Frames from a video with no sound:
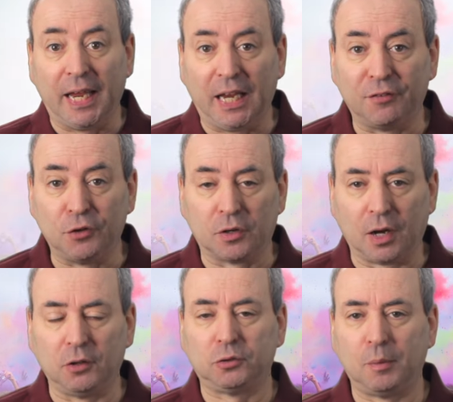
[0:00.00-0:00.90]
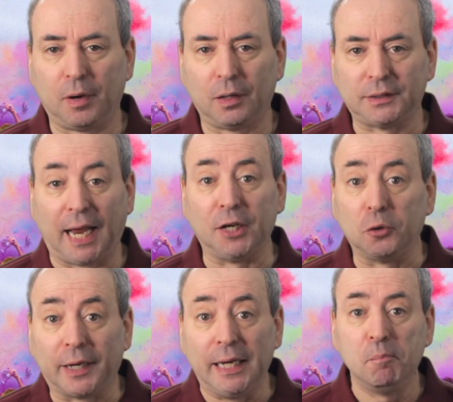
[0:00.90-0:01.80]
If you go to a party and you
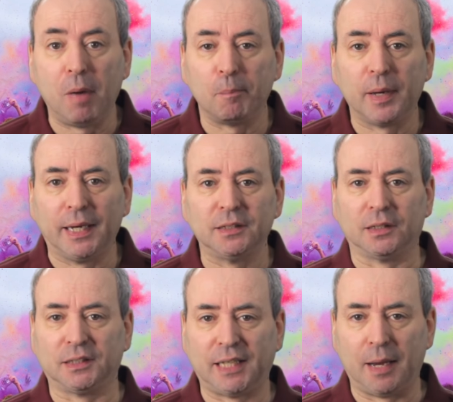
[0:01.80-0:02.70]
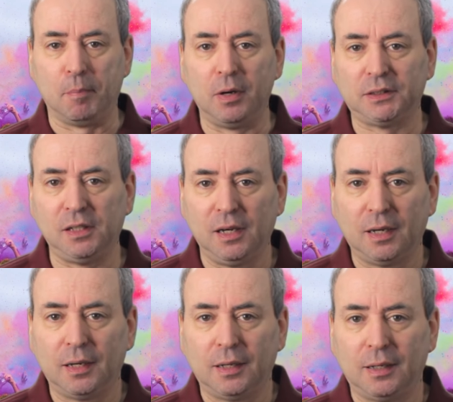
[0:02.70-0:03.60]
keep bumping into the same person,
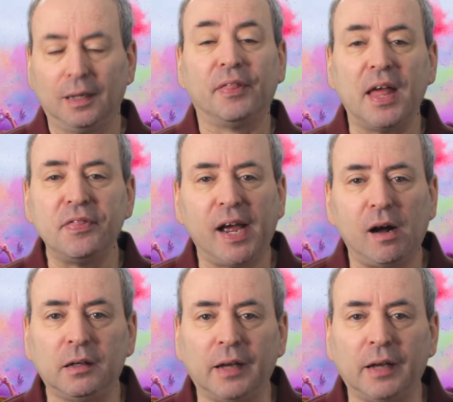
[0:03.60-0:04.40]
then they are